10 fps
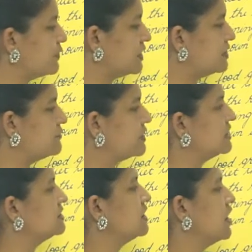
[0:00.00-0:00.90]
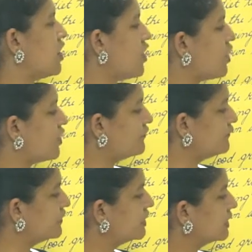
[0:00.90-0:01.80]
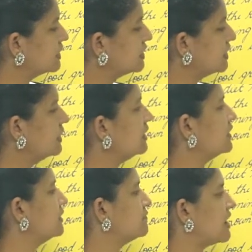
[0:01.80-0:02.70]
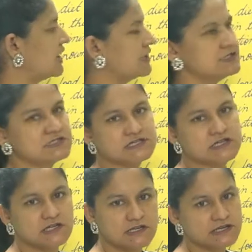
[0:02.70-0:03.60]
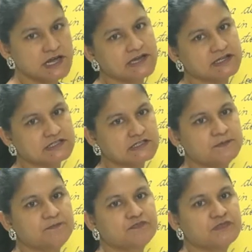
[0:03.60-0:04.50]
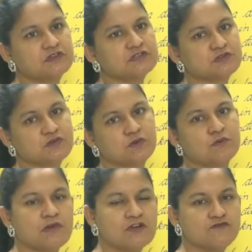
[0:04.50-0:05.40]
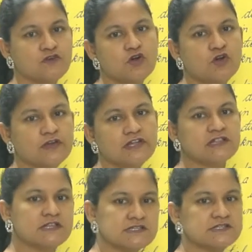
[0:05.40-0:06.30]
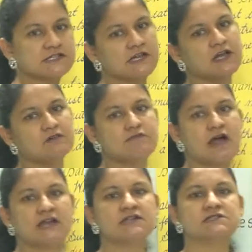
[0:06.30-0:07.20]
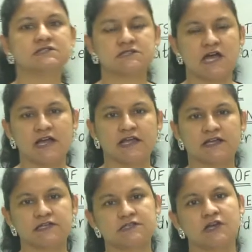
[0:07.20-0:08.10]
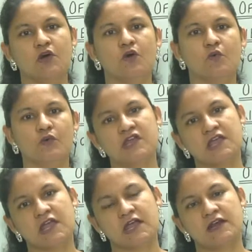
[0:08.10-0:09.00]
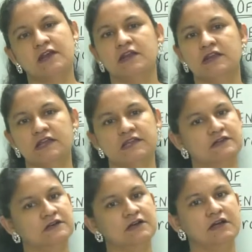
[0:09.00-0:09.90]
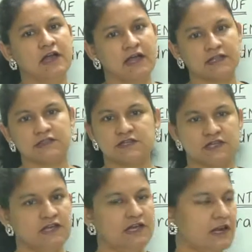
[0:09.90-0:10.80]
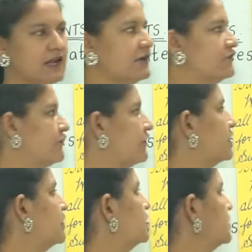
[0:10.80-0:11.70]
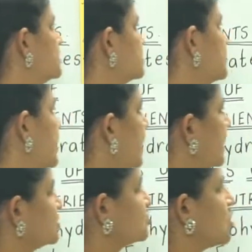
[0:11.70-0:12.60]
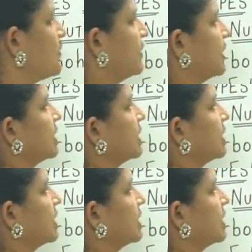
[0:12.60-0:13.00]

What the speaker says: pyramid of the balanced diet. So by following this balanced diet, we can lead a healthy life. So our next topic